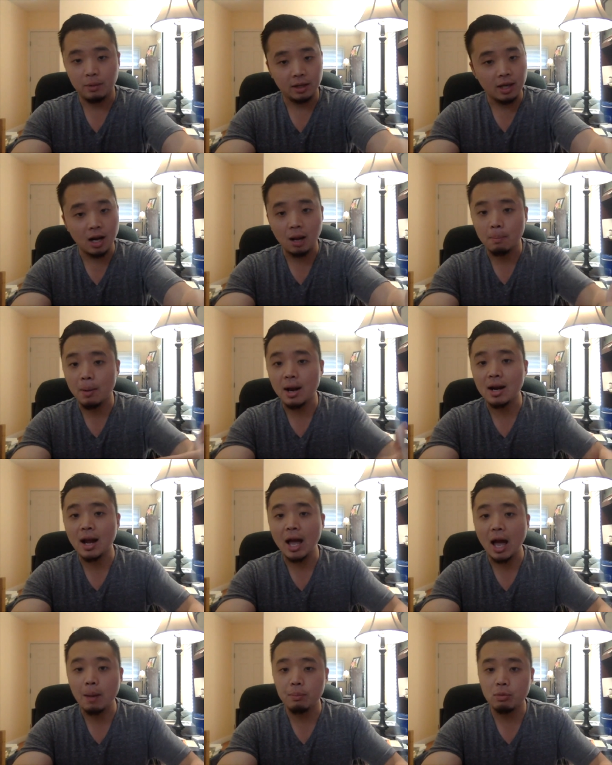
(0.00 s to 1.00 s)
Again, it might
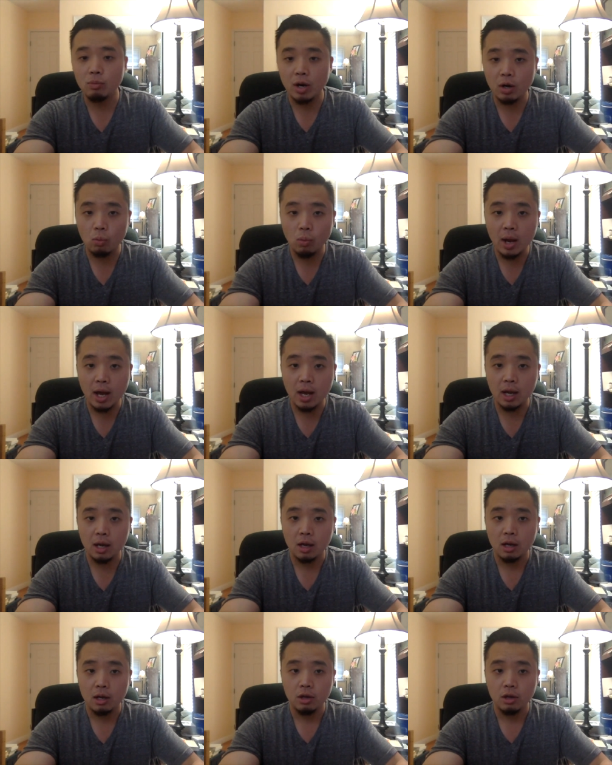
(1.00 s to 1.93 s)
not happen right away.